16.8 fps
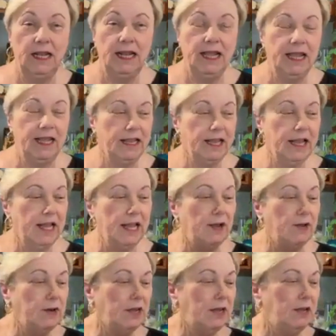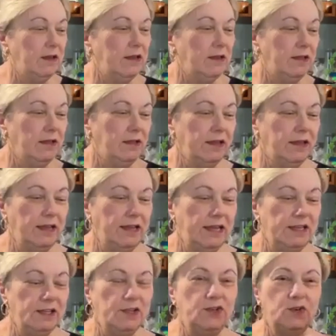And Coyote
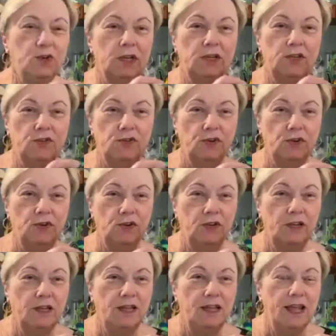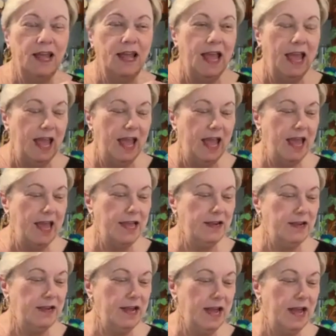is a trickster.
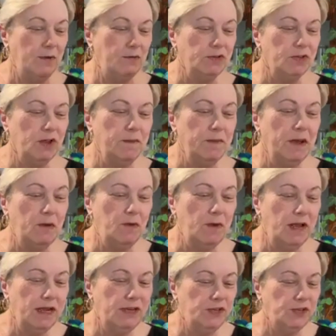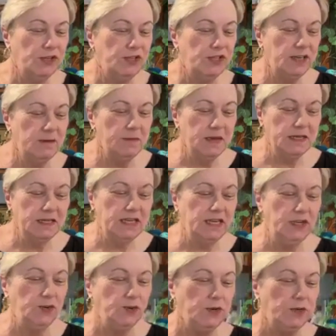And I was on my way to see my
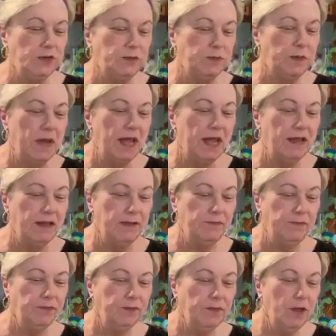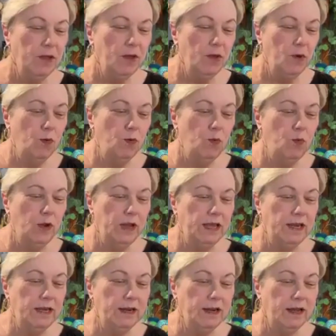teacher in Topanga
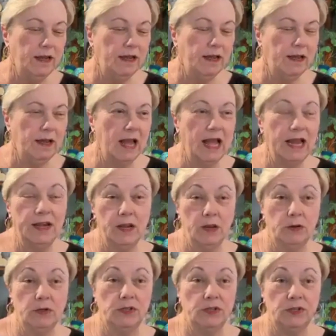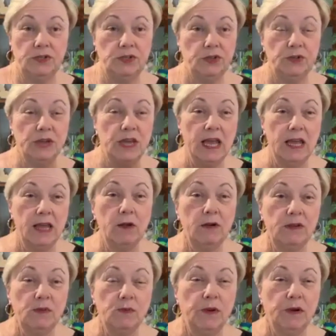when I noticed two
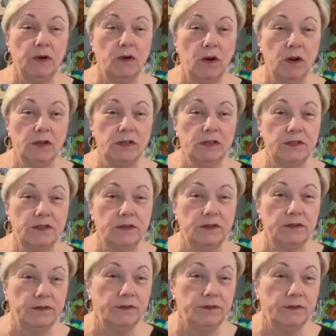coyotes went across the